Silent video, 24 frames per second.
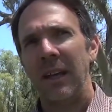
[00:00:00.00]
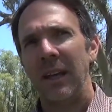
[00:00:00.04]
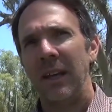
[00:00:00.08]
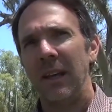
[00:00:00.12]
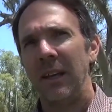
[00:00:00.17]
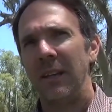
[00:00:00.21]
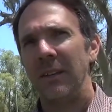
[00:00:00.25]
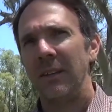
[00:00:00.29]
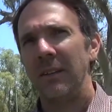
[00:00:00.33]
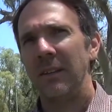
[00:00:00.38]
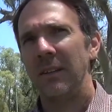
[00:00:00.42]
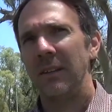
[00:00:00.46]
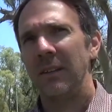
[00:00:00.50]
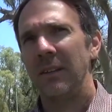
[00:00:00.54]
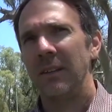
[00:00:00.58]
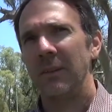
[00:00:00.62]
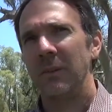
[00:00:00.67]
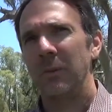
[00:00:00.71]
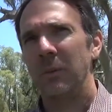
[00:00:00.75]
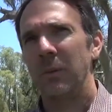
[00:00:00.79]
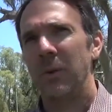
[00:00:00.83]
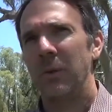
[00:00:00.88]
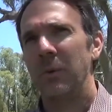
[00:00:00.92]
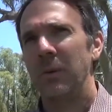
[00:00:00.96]
And
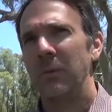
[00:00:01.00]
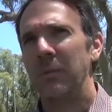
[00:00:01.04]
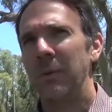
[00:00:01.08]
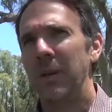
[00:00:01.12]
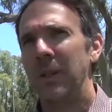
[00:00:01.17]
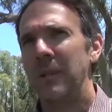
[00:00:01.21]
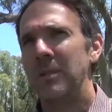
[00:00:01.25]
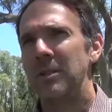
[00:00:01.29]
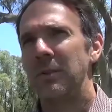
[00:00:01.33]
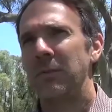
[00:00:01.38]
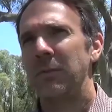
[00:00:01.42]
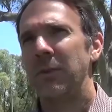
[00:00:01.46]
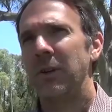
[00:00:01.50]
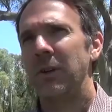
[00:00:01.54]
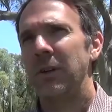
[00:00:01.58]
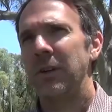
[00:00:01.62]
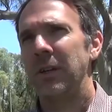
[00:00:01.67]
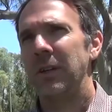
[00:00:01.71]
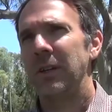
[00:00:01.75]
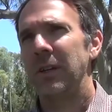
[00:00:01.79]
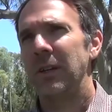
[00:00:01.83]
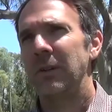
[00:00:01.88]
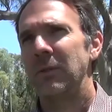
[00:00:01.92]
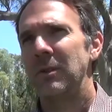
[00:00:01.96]
what we've managed to
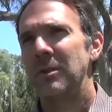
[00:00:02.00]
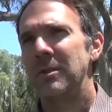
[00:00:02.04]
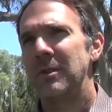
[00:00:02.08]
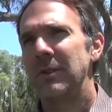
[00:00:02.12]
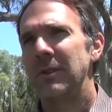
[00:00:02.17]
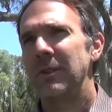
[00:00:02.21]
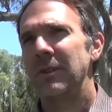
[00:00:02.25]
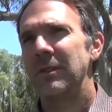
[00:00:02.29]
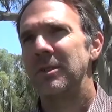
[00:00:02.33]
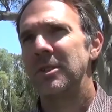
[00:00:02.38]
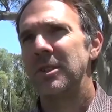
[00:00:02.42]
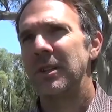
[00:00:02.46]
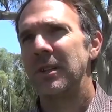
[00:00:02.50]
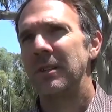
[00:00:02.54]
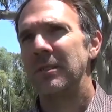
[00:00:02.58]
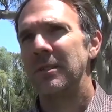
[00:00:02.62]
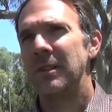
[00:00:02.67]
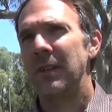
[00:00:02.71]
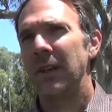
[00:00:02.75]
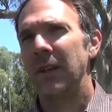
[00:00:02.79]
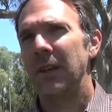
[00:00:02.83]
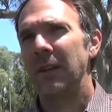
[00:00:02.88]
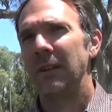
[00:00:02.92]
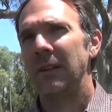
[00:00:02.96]
find in that research
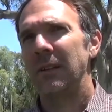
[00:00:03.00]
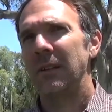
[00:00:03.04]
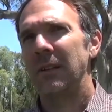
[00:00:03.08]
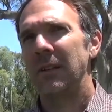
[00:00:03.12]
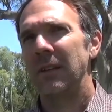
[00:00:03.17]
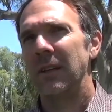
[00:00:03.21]
is that